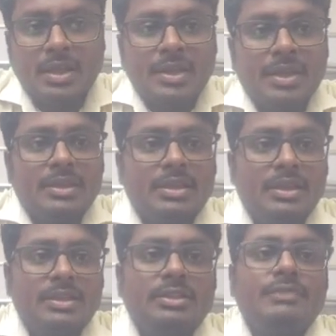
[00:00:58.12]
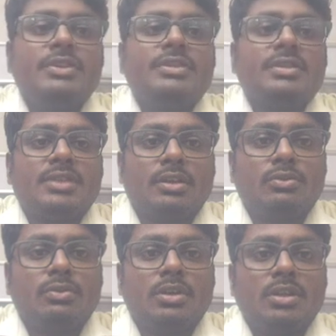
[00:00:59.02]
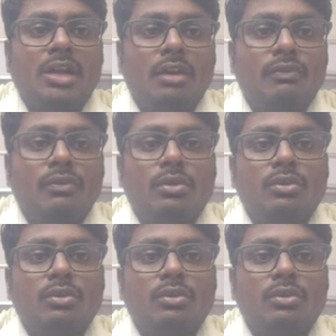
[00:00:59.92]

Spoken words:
The interfacing circuit therefore